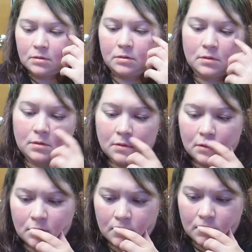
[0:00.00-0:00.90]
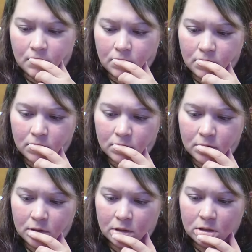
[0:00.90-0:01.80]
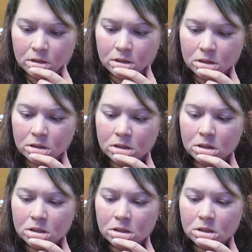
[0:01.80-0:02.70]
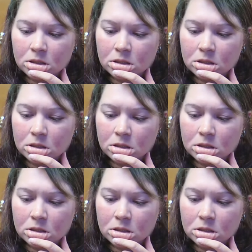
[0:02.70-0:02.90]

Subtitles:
Nothing is said.